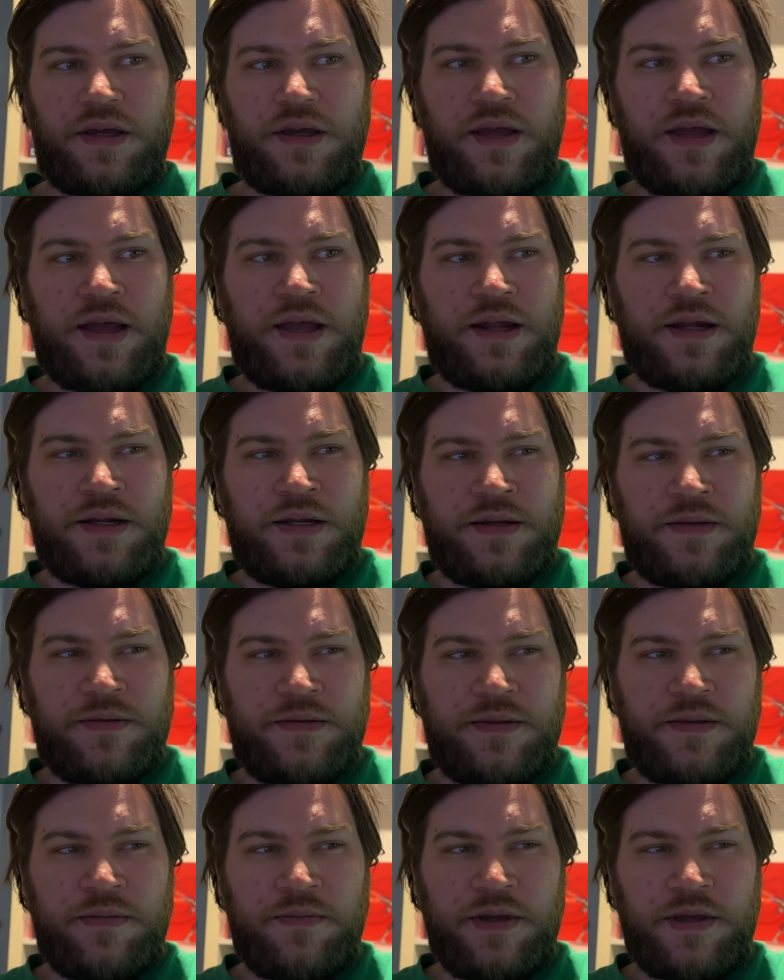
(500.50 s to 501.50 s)
And
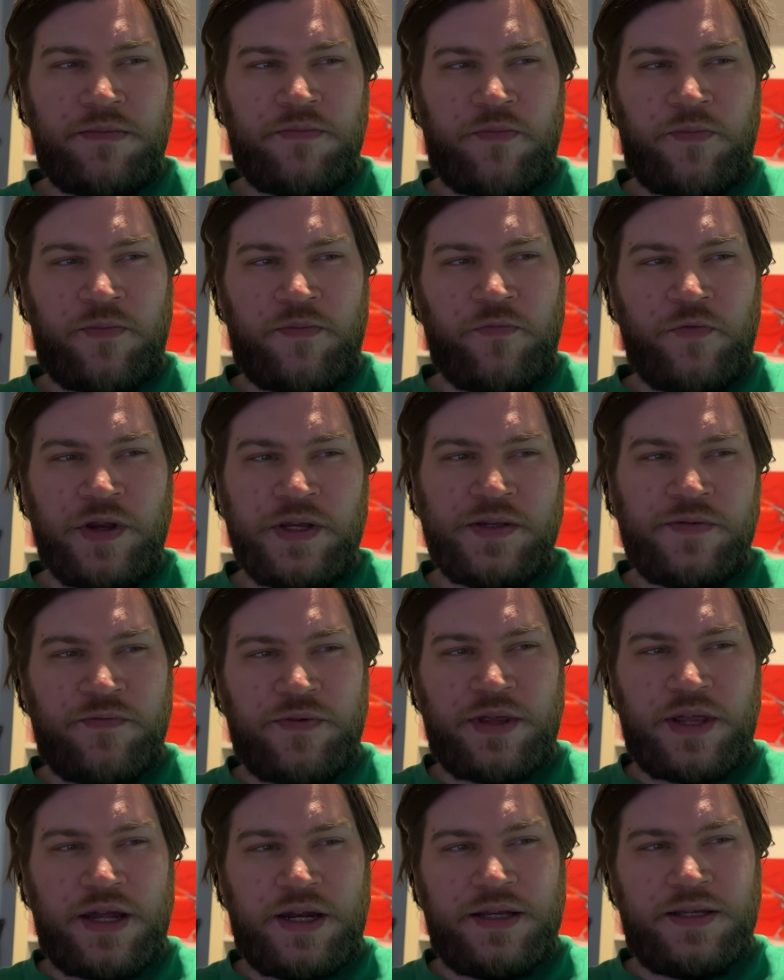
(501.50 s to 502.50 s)
the main reason for
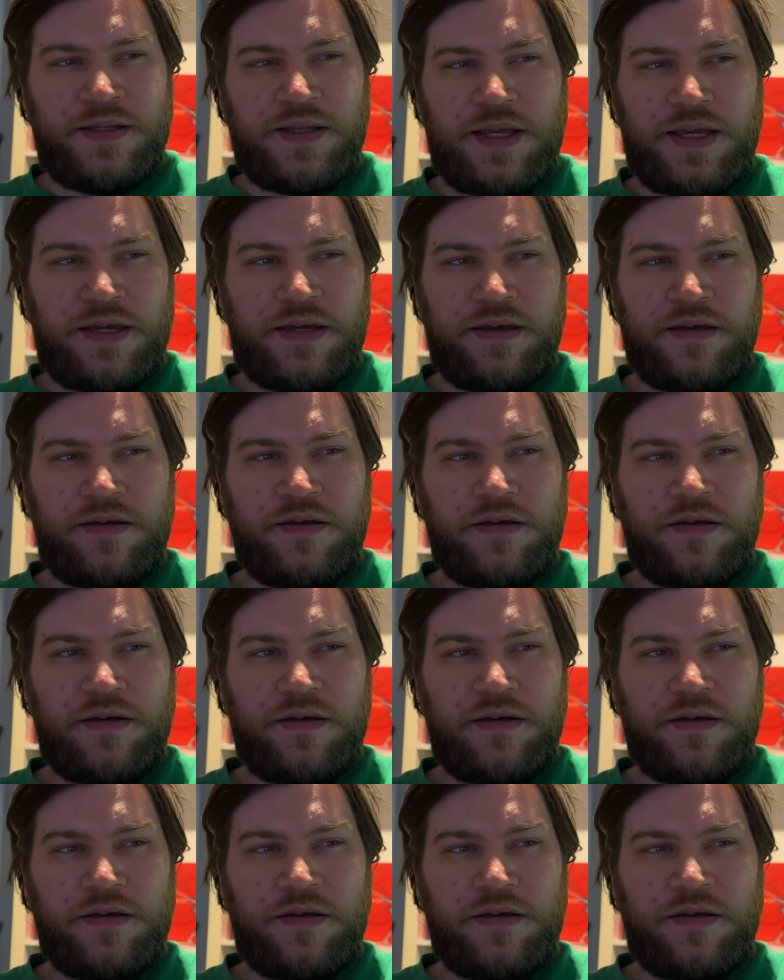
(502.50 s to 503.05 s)
that is like.